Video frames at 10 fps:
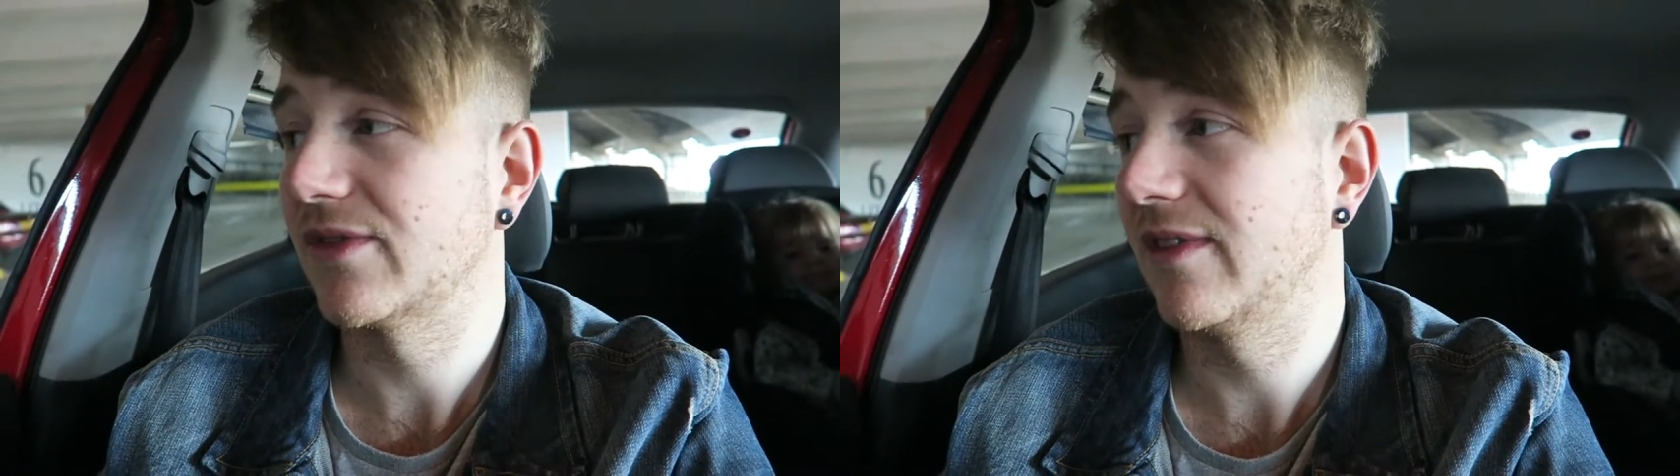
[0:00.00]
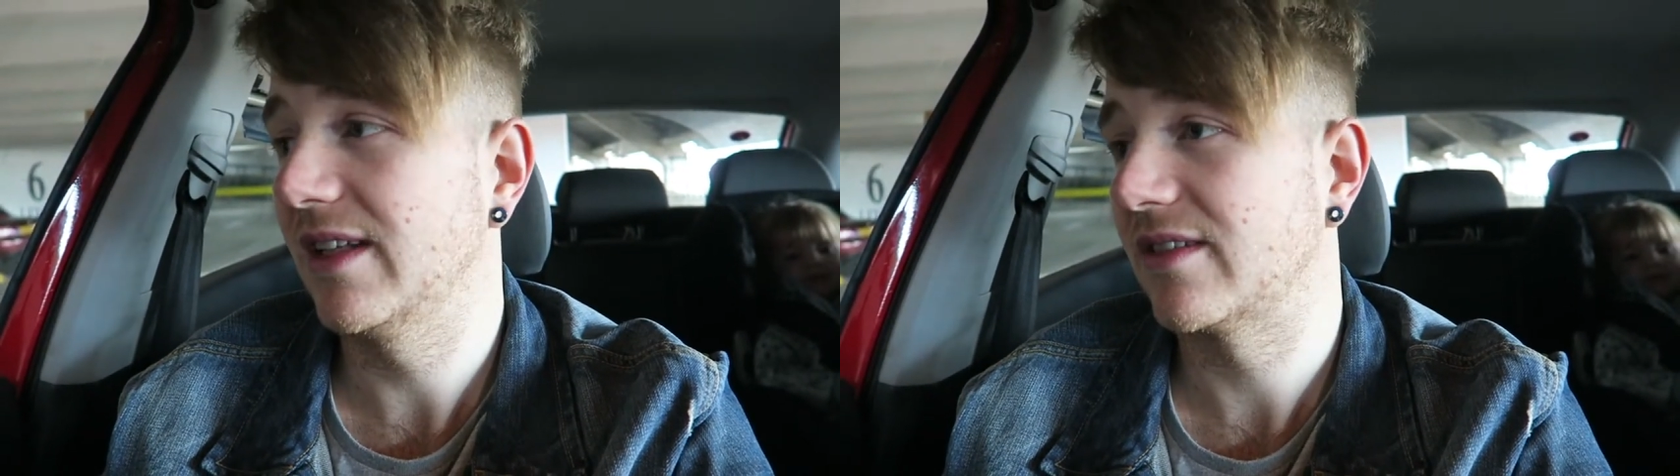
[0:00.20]

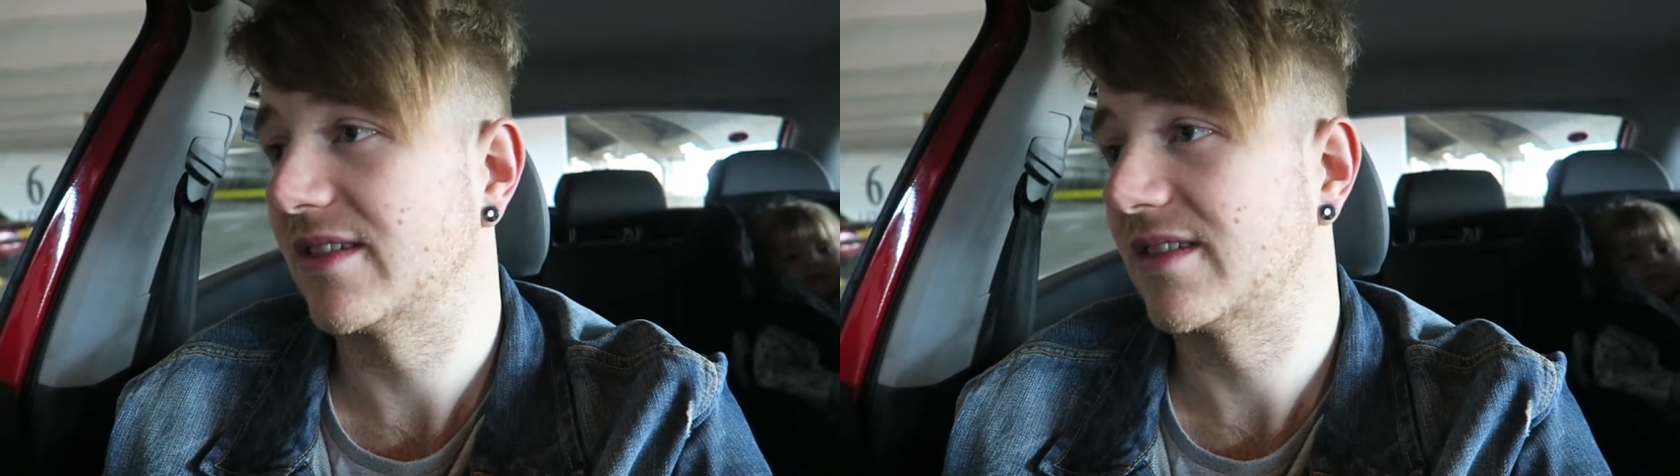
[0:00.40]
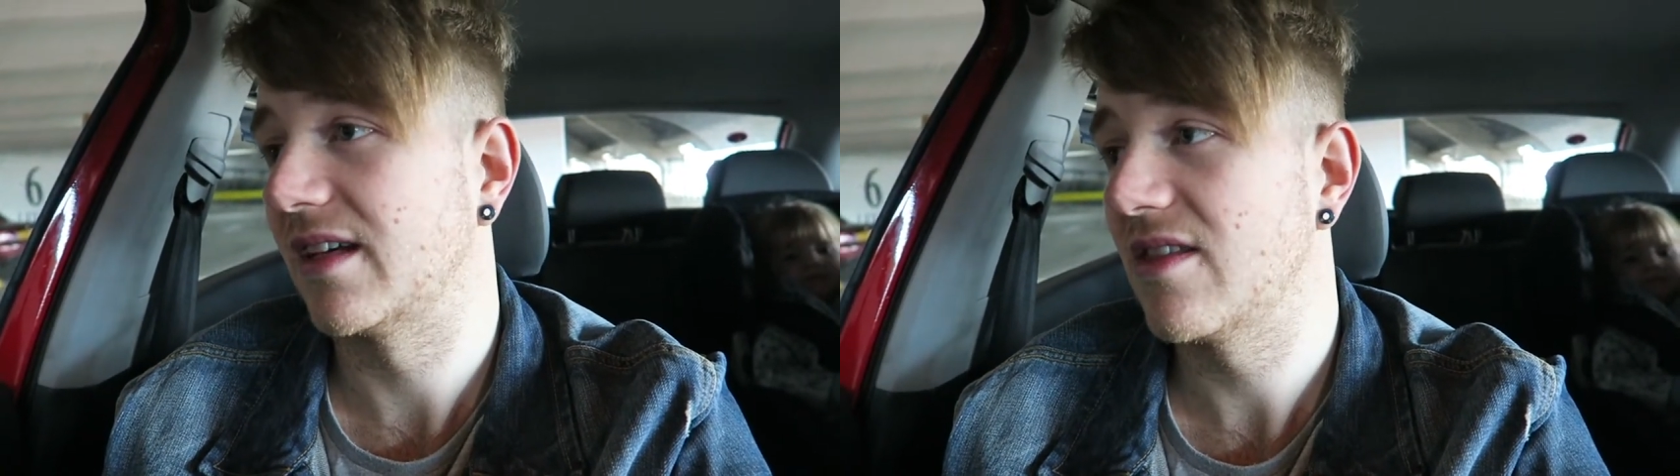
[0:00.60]
for
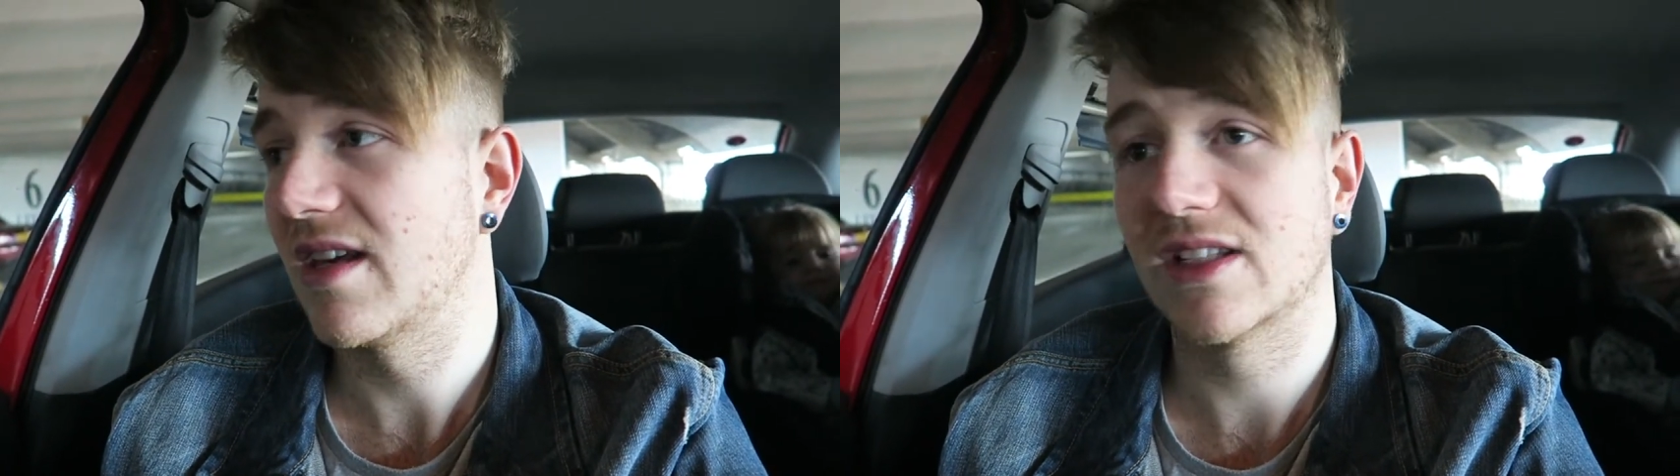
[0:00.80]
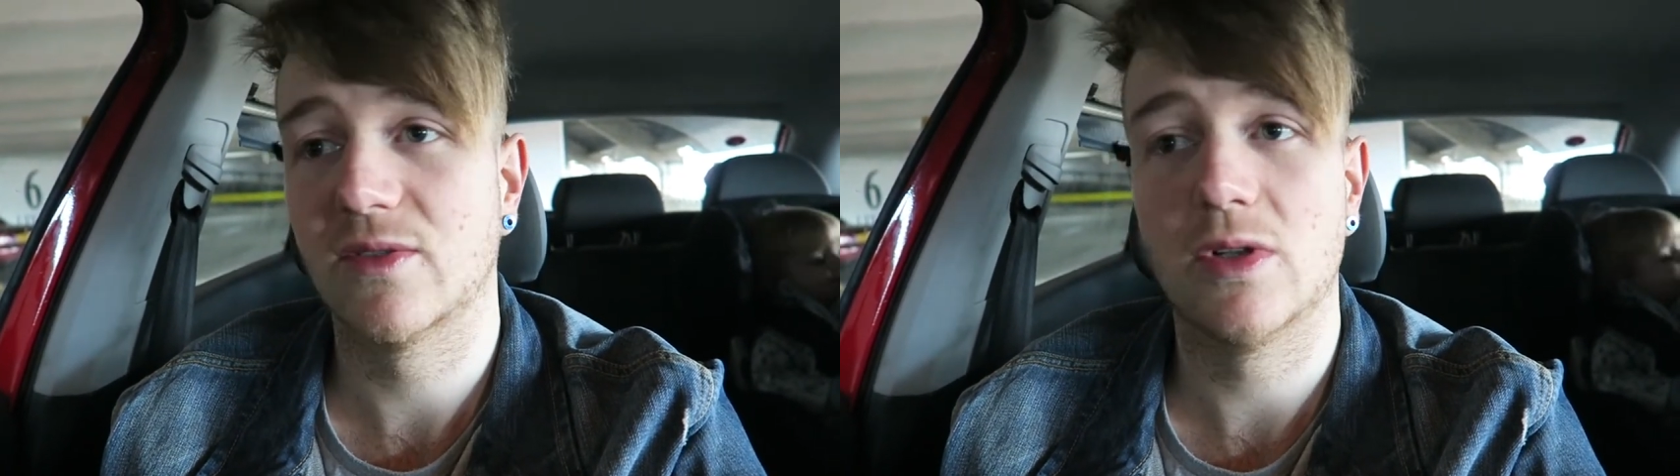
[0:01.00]
Valentine's Day.
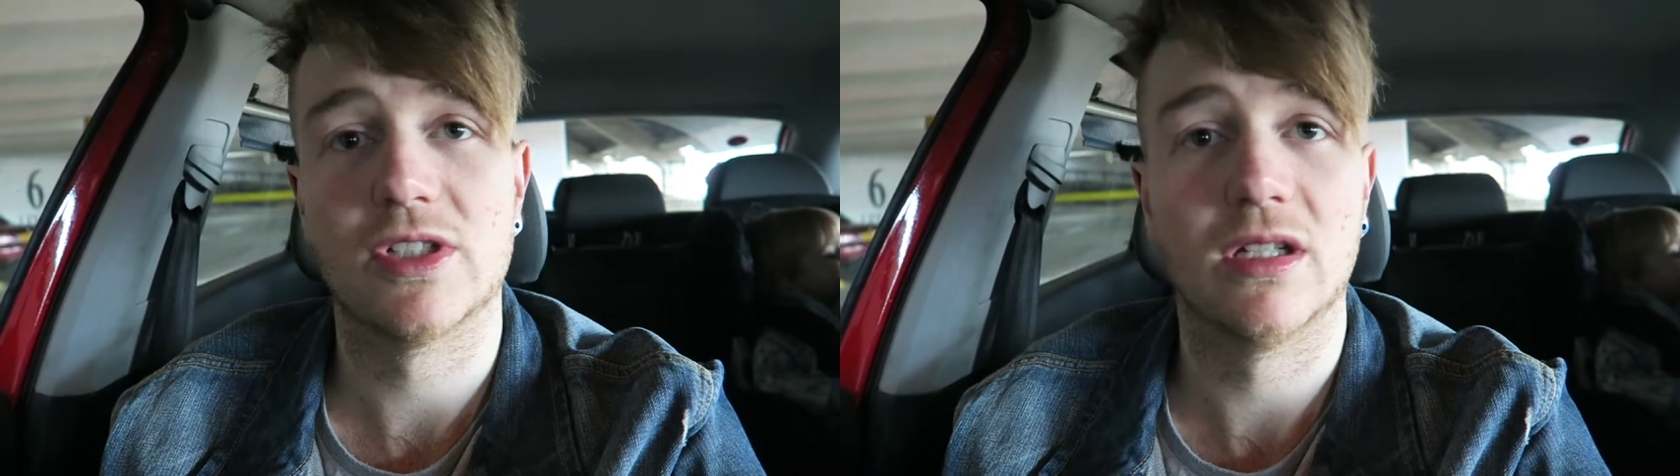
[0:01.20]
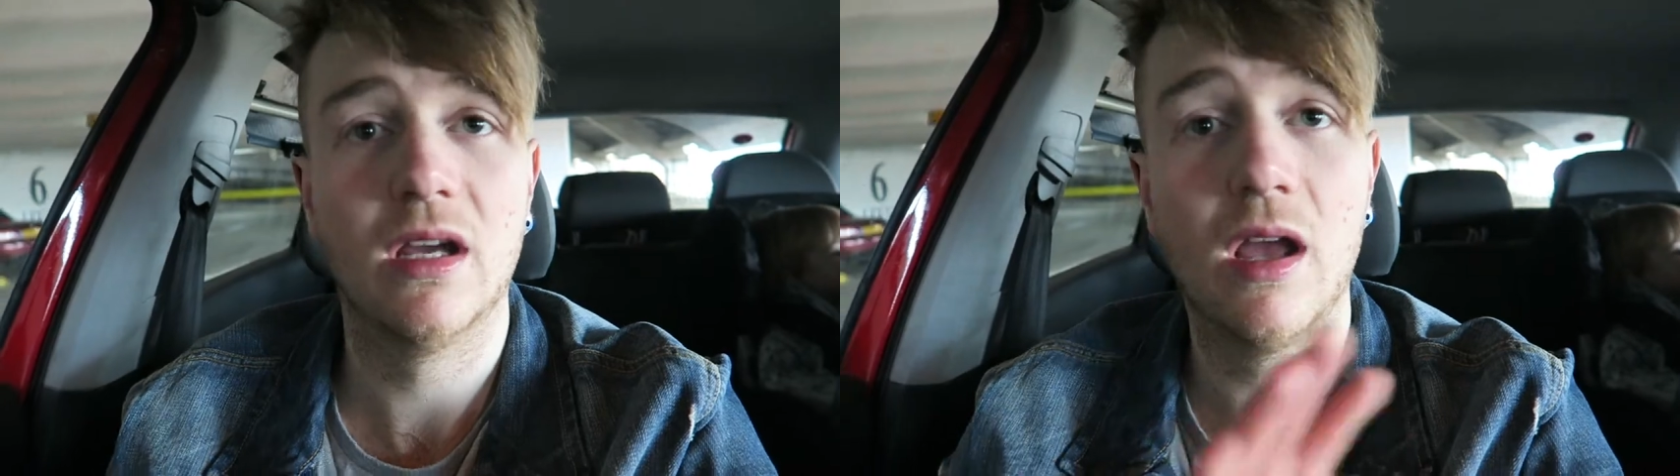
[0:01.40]
Thanks for
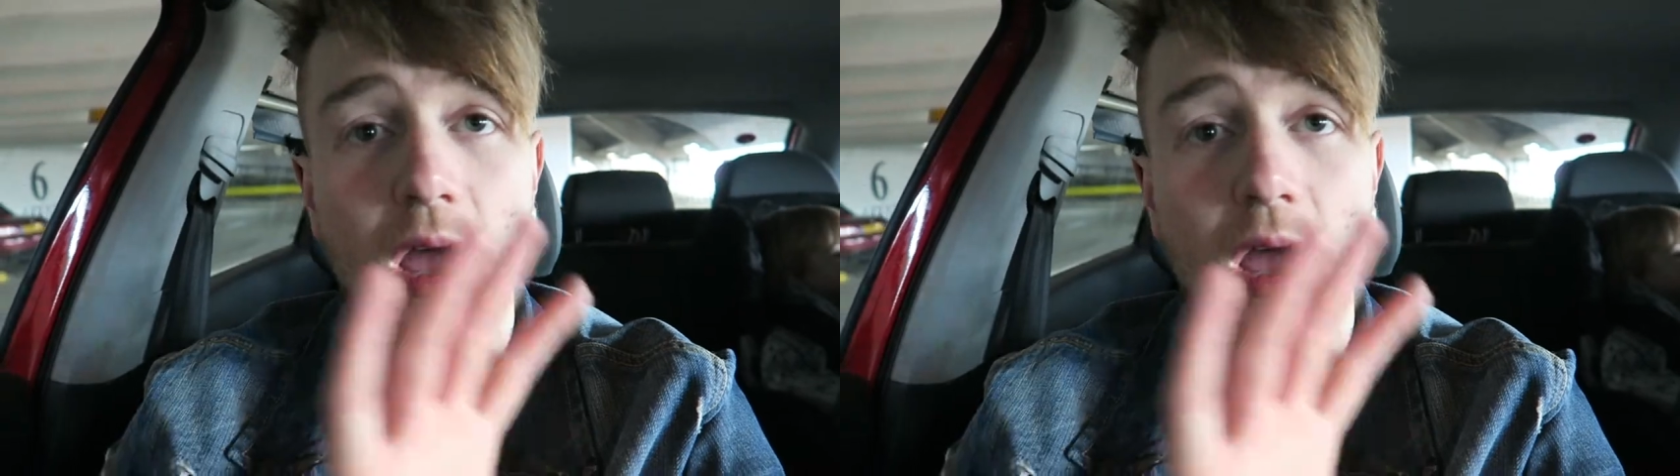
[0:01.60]
watching,